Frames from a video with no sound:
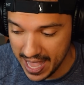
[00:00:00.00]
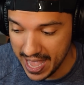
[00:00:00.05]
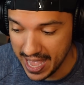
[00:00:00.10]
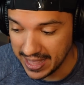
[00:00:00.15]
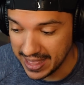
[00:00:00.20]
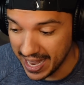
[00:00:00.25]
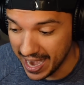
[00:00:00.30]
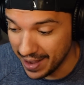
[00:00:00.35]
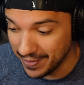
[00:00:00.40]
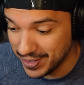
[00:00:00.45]

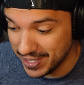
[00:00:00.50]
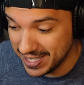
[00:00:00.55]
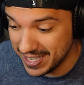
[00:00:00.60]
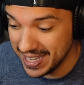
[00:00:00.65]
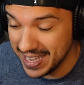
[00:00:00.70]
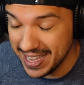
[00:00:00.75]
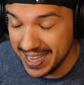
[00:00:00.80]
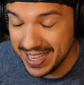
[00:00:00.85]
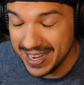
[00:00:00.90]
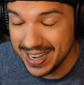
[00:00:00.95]
that I've
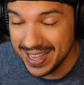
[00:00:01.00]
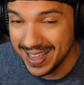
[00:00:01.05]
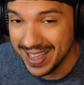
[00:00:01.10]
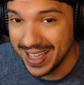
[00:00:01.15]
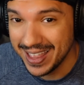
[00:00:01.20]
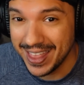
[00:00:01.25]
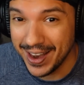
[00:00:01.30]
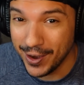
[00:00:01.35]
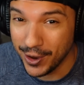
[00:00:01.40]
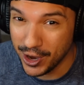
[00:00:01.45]
seen
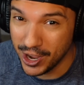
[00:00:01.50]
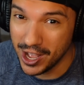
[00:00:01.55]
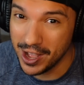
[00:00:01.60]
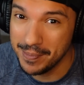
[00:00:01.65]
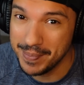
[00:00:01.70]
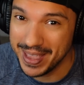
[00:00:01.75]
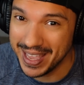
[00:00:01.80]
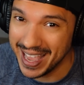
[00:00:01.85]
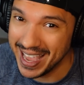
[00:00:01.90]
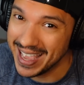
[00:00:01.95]
that are
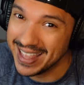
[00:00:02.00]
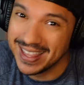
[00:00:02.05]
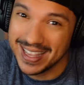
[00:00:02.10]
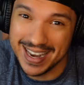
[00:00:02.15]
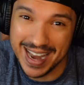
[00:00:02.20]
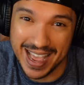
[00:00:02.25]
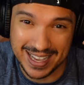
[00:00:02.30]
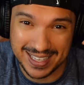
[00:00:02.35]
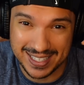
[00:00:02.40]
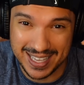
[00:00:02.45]
coming in the
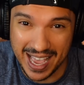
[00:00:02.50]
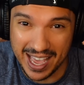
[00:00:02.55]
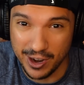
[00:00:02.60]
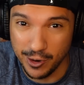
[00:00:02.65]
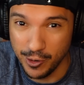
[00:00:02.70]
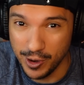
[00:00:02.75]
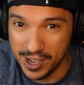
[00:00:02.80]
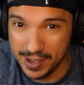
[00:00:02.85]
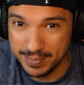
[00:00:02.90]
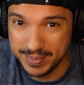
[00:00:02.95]
next title
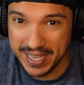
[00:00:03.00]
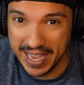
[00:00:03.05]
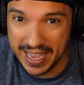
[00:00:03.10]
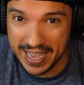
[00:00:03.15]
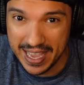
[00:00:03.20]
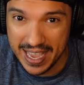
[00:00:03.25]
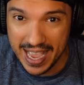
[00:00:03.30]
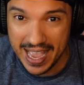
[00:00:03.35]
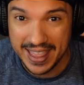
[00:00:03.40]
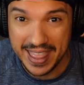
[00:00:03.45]
update,
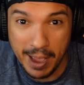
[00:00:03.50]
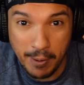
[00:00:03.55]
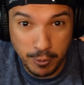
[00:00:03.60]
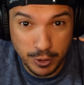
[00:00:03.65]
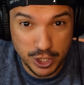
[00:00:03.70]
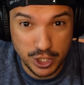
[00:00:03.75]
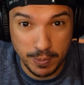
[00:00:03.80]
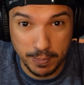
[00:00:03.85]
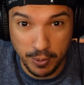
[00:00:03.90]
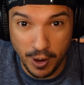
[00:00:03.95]
that were
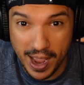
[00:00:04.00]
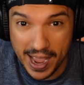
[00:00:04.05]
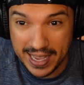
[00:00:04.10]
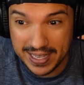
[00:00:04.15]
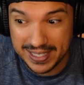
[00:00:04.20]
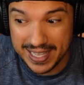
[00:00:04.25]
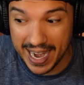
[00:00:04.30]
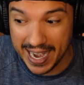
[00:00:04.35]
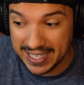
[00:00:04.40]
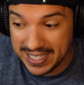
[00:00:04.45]
surprised,
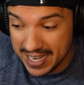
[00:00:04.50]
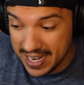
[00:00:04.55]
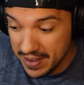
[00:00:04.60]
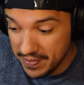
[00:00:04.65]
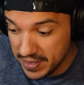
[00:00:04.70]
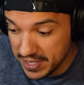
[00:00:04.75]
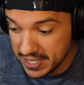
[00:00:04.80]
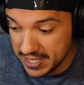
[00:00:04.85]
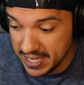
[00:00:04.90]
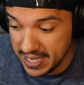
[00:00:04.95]
that I didn't even
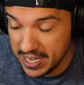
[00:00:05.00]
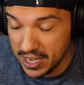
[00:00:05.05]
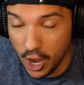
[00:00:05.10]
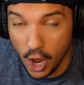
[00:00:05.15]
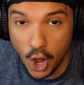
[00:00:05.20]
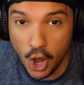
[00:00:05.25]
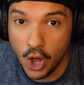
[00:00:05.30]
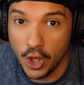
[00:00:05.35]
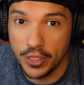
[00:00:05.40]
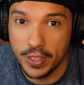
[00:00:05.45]
see
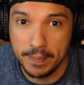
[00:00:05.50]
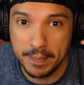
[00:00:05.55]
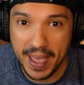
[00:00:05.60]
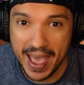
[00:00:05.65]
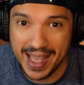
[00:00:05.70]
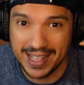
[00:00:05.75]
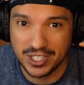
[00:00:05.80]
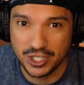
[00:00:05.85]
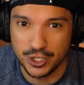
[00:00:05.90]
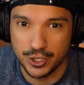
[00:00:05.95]
on the
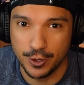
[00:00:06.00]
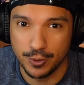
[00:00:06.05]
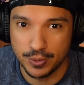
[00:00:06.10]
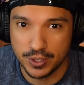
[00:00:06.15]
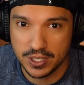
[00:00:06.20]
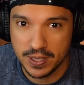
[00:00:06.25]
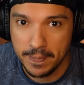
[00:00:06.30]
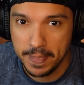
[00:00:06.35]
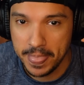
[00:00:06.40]
patch notes.